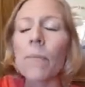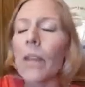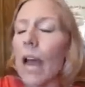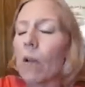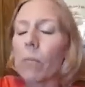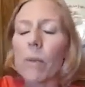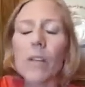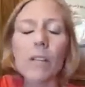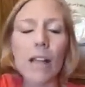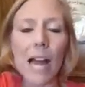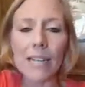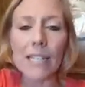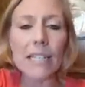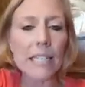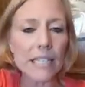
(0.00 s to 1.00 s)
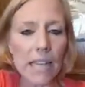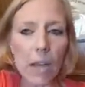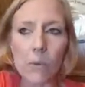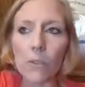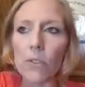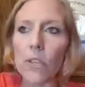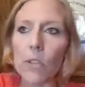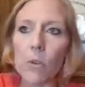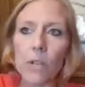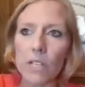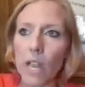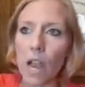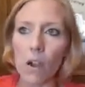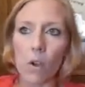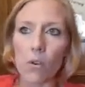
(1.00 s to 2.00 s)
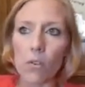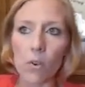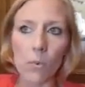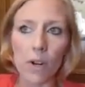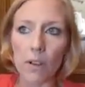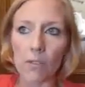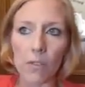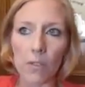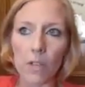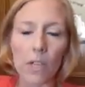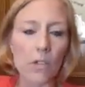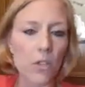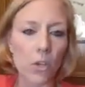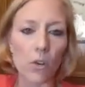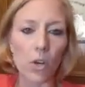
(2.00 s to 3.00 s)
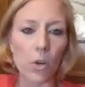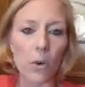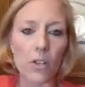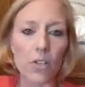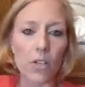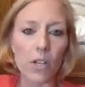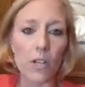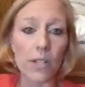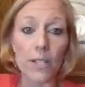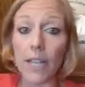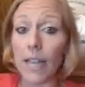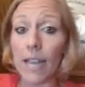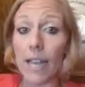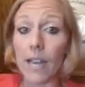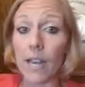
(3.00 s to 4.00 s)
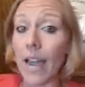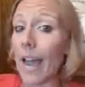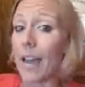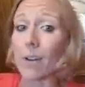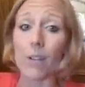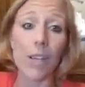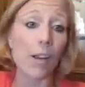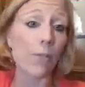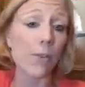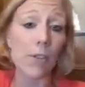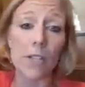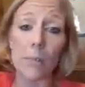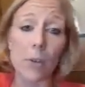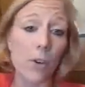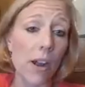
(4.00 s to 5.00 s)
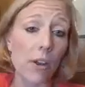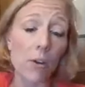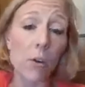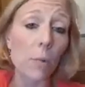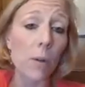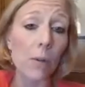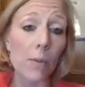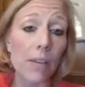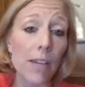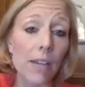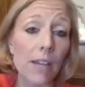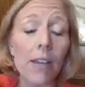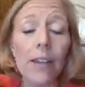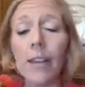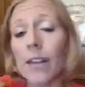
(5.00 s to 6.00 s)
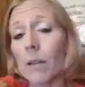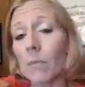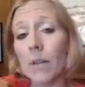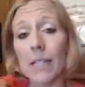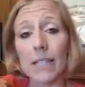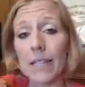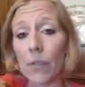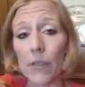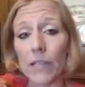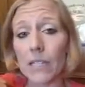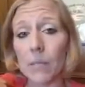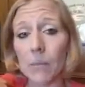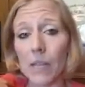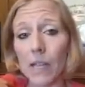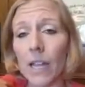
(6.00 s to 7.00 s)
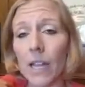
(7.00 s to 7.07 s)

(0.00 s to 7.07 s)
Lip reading: I would be glad to sit down with you and talk over whatever the concern or question is. Again, I don't care if you're a Democrat or Republican. It means nothing to me.